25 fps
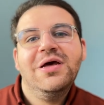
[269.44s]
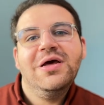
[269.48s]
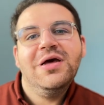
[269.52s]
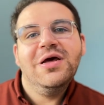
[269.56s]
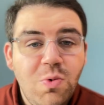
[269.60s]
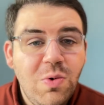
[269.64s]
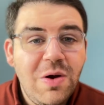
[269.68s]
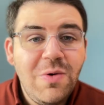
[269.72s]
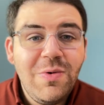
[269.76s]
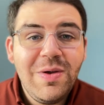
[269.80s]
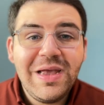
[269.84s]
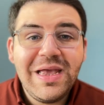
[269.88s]

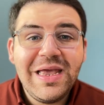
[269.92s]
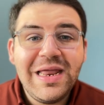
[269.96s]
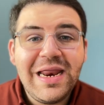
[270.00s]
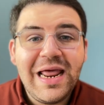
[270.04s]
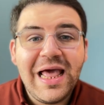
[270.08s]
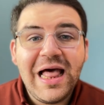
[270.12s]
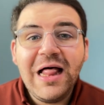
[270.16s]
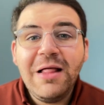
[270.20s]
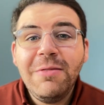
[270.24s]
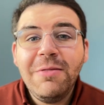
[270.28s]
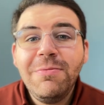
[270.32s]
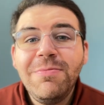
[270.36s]
where we can
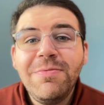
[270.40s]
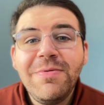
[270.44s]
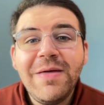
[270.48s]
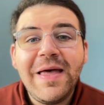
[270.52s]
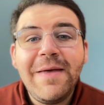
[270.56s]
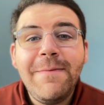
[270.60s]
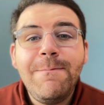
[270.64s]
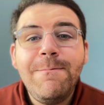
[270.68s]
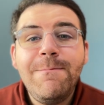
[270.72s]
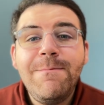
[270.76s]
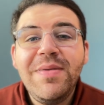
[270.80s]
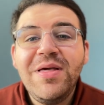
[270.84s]
help
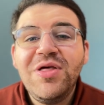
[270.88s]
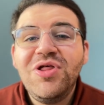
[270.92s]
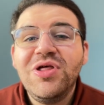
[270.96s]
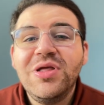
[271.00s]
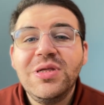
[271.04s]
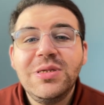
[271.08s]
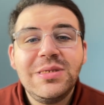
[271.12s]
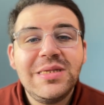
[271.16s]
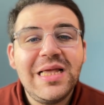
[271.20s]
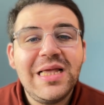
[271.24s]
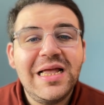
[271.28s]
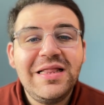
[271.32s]

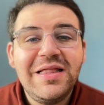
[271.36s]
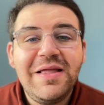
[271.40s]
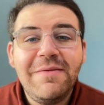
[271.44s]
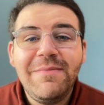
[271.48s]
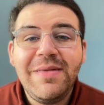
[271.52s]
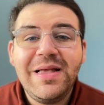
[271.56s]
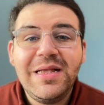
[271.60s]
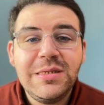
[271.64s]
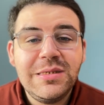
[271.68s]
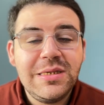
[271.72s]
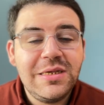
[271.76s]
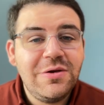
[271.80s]
ambitious and
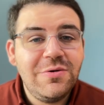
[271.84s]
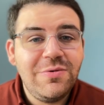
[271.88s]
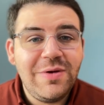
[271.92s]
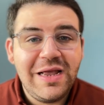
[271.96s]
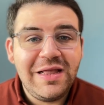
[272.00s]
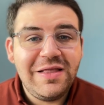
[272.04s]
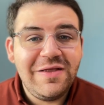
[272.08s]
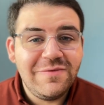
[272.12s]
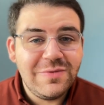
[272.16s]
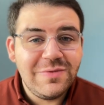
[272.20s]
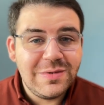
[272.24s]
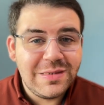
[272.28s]
amazing
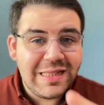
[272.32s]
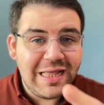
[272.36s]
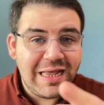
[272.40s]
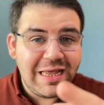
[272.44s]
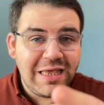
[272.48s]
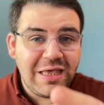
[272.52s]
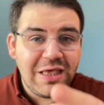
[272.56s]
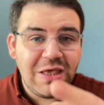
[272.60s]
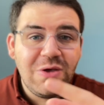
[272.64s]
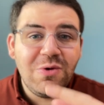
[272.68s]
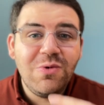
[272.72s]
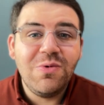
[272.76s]
creatives
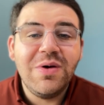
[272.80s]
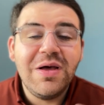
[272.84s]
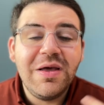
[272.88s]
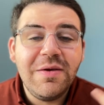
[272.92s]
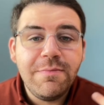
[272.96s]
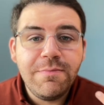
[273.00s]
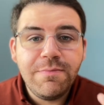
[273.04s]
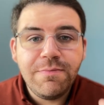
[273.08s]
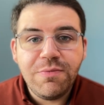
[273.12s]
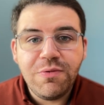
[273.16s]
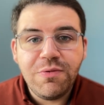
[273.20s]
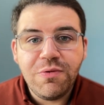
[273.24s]
like you
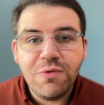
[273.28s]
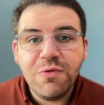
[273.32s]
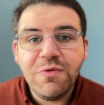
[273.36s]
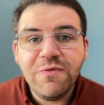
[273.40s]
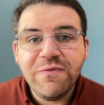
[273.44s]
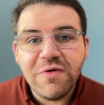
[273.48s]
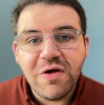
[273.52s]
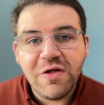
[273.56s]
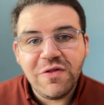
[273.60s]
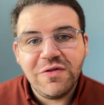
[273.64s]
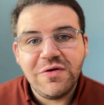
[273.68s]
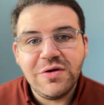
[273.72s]
improve
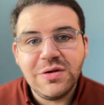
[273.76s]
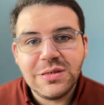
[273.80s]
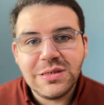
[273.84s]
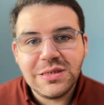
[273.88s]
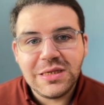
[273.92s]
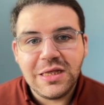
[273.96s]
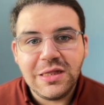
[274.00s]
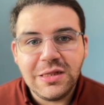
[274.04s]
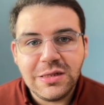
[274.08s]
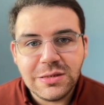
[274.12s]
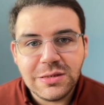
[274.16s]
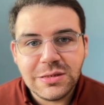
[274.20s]
on their
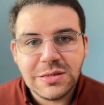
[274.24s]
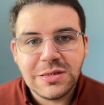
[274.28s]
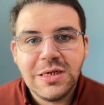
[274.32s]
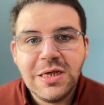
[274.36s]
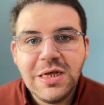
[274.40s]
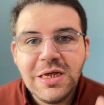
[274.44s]
skills.